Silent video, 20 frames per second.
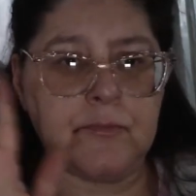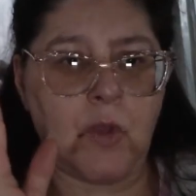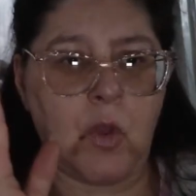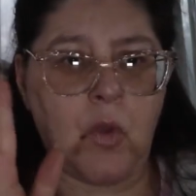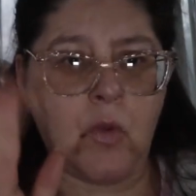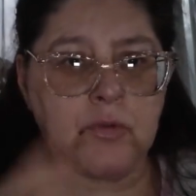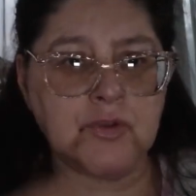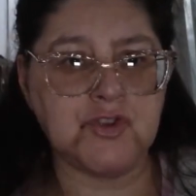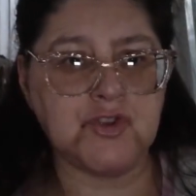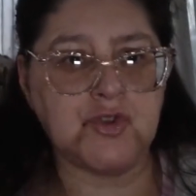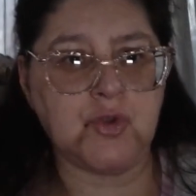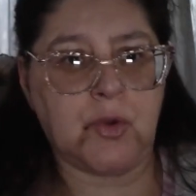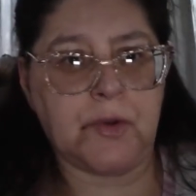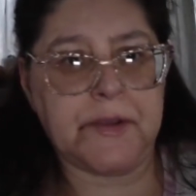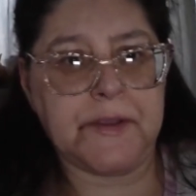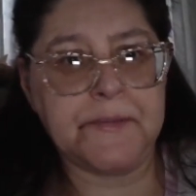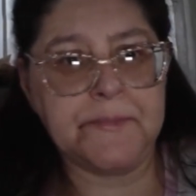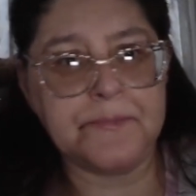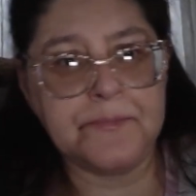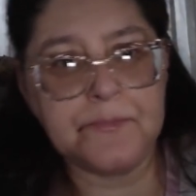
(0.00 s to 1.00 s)
The whole
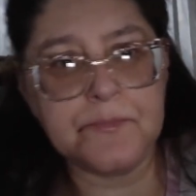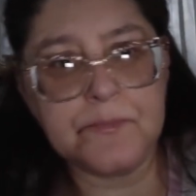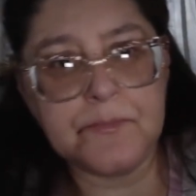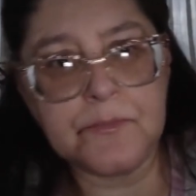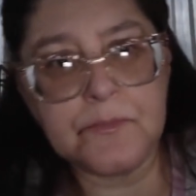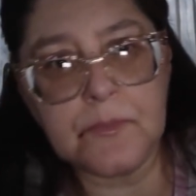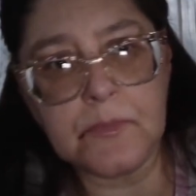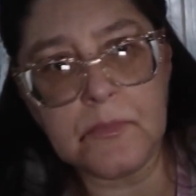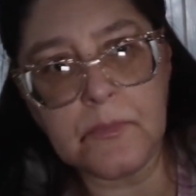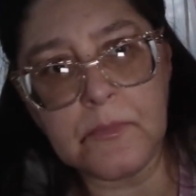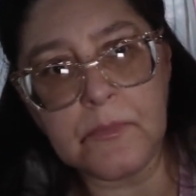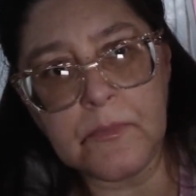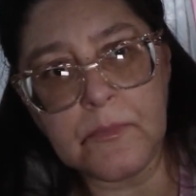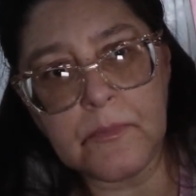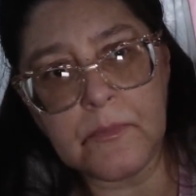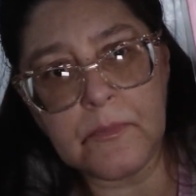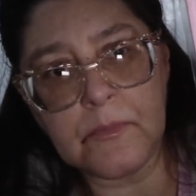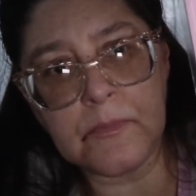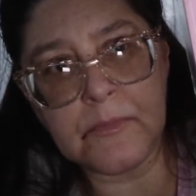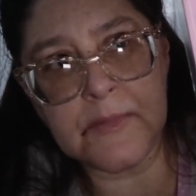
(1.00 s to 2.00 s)
story.
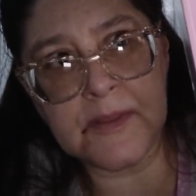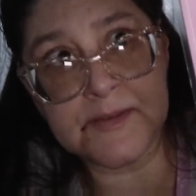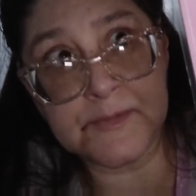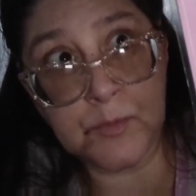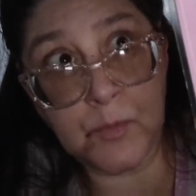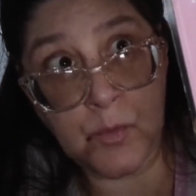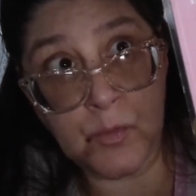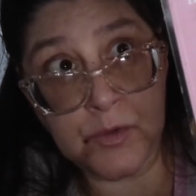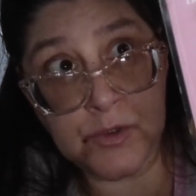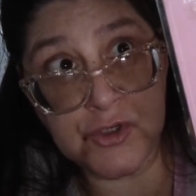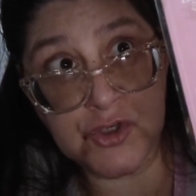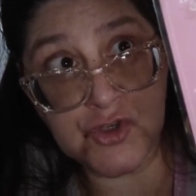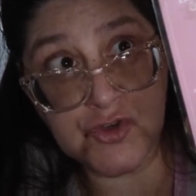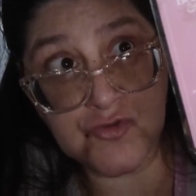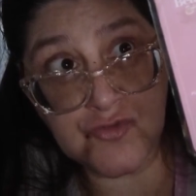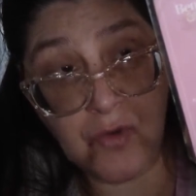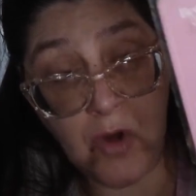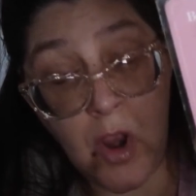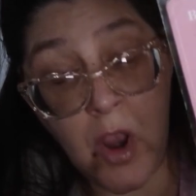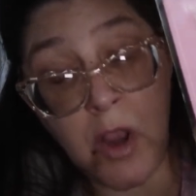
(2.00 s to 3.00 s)
This one was
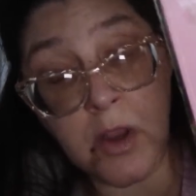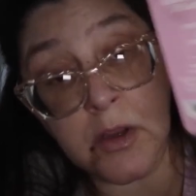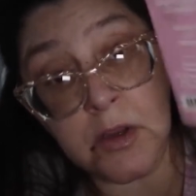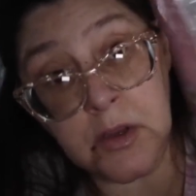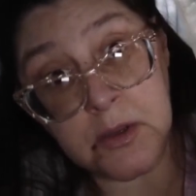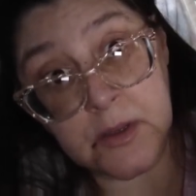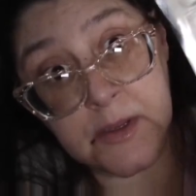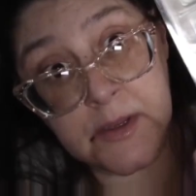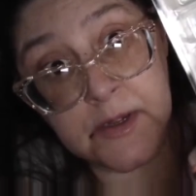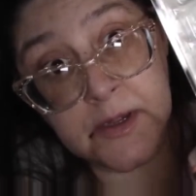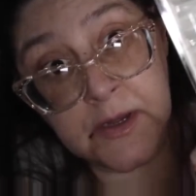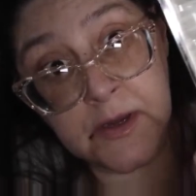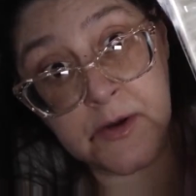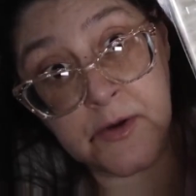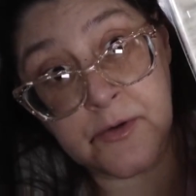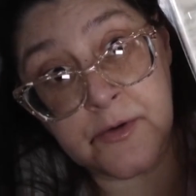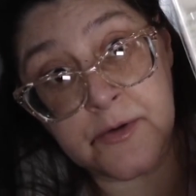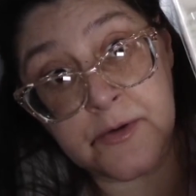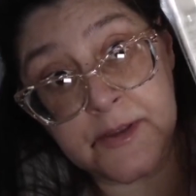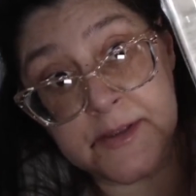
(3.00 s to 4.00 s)
strong in
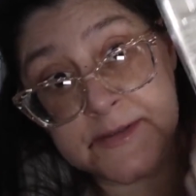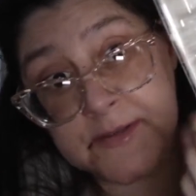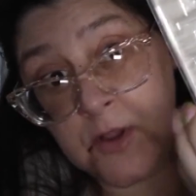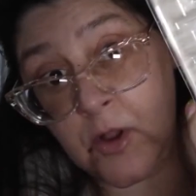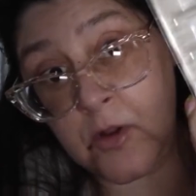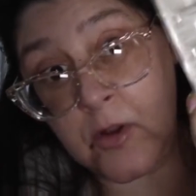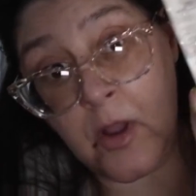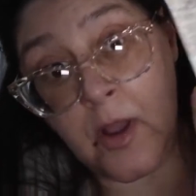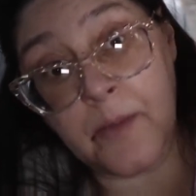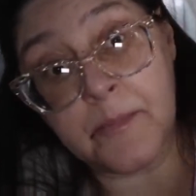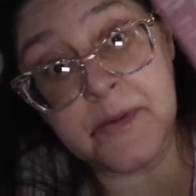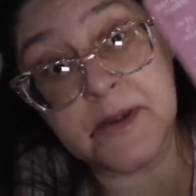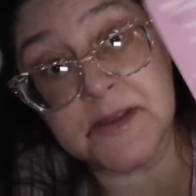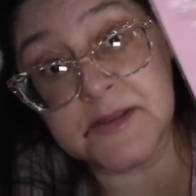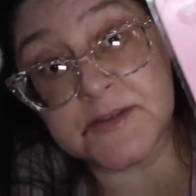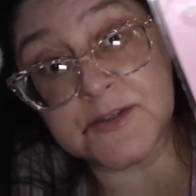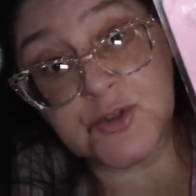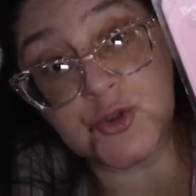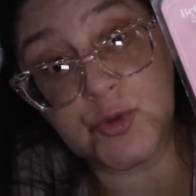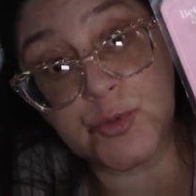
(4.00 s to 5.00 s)
here. It's all gone,
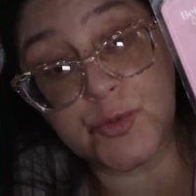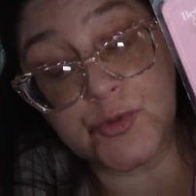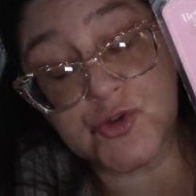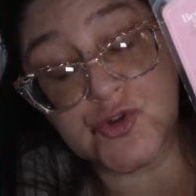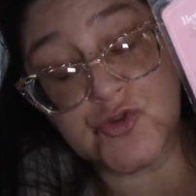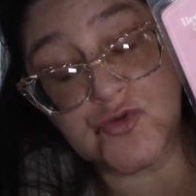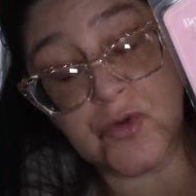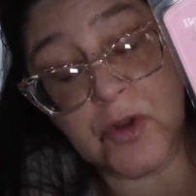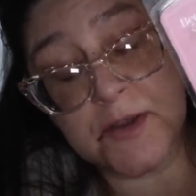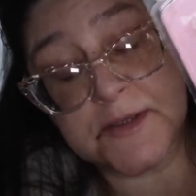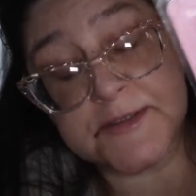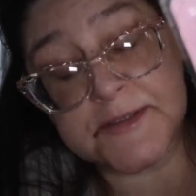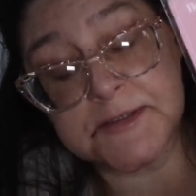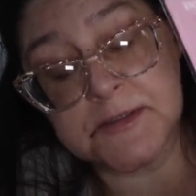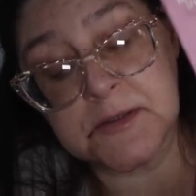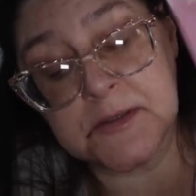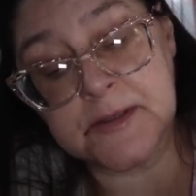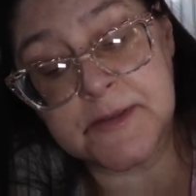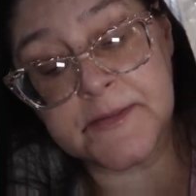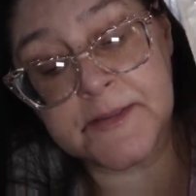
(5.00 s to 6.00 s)
but it's super strong
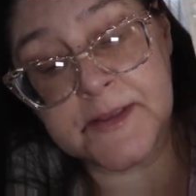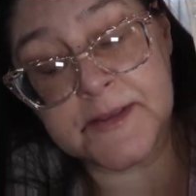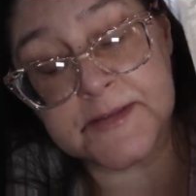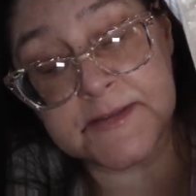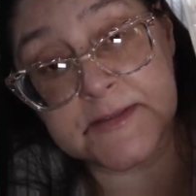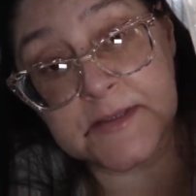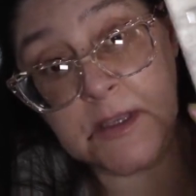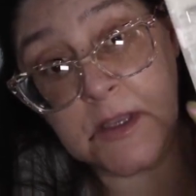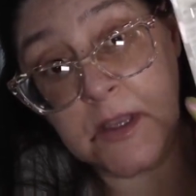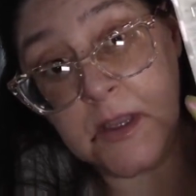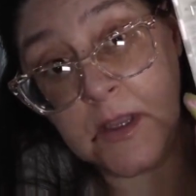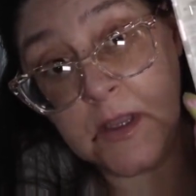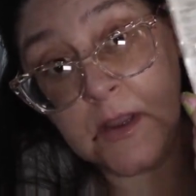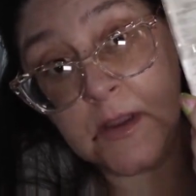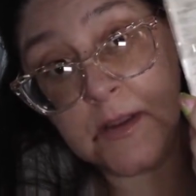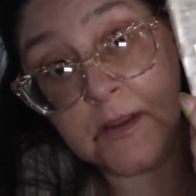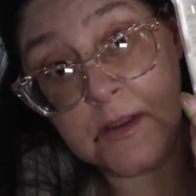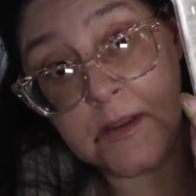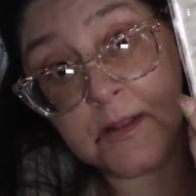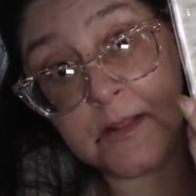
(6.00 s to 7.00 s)
still in this
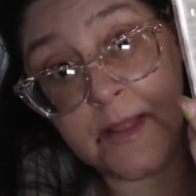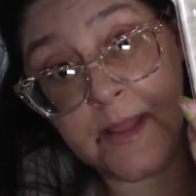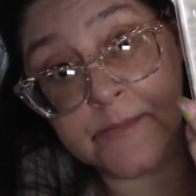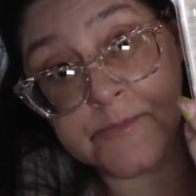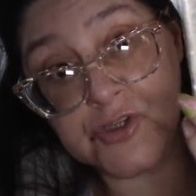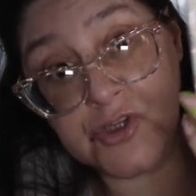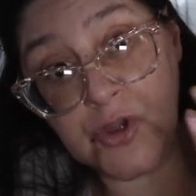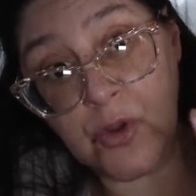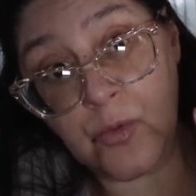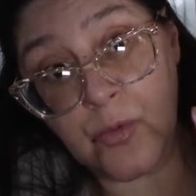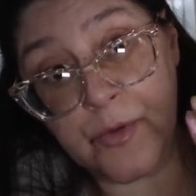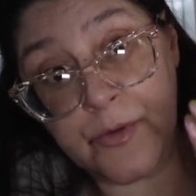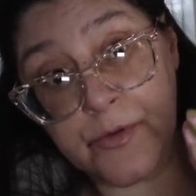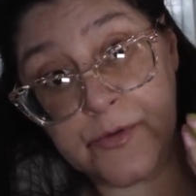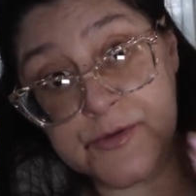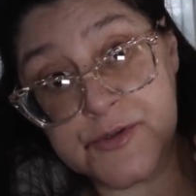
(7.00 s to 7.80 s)
clamshell where